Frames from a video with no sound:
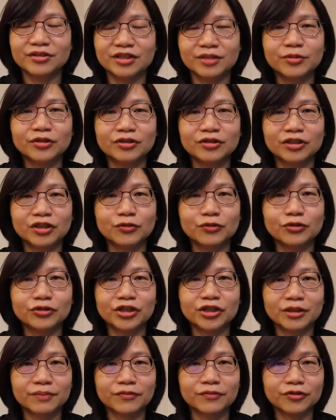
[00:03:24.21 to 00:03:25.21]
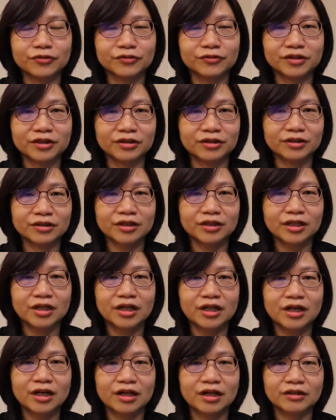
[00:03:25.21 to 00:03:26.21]
Typically, will give you the
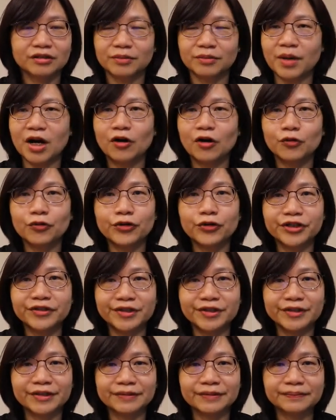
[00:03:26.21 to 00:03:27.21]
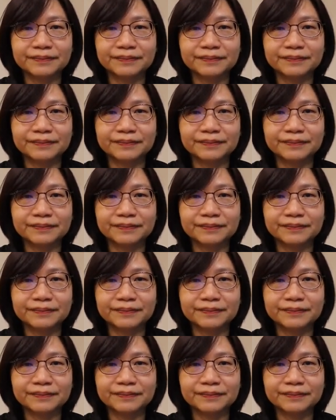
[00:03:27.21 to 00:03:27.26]
power rating.